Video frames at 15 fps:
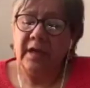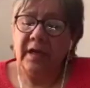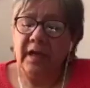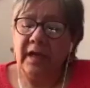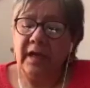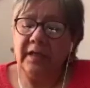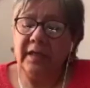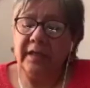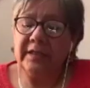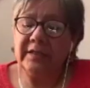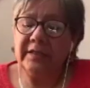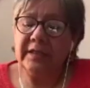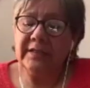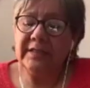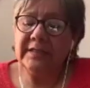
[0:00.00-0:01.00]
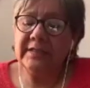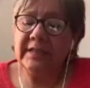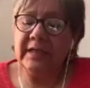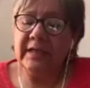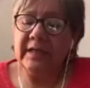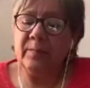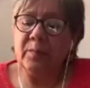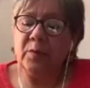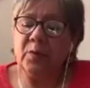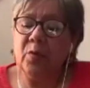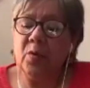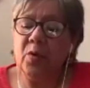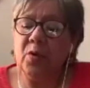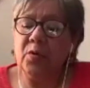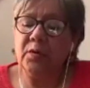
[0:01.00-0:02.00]
I like this
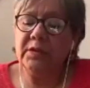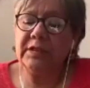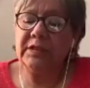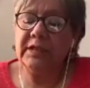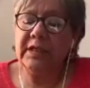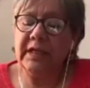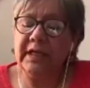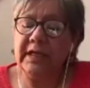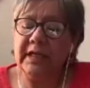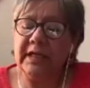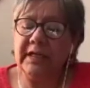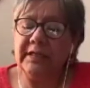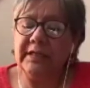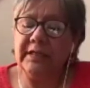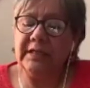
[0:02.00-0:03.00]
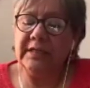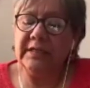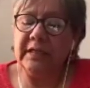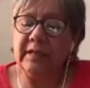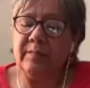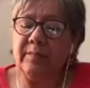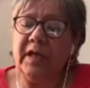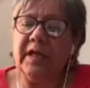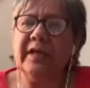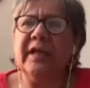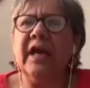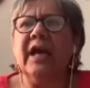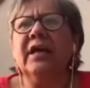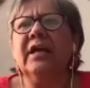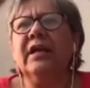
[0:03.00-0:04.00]
quote, and
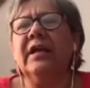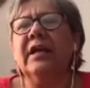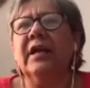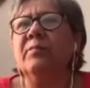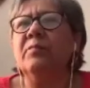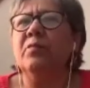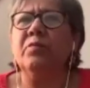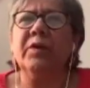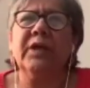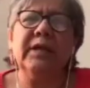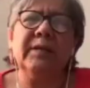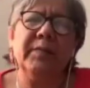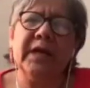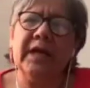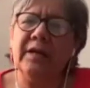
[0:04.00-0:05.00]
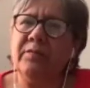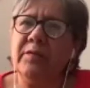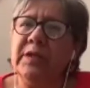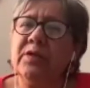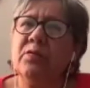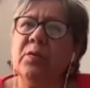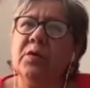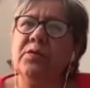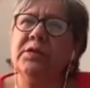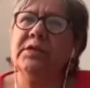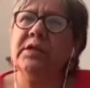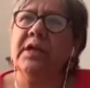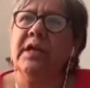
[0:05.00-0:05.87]
I'm really bad with quotes.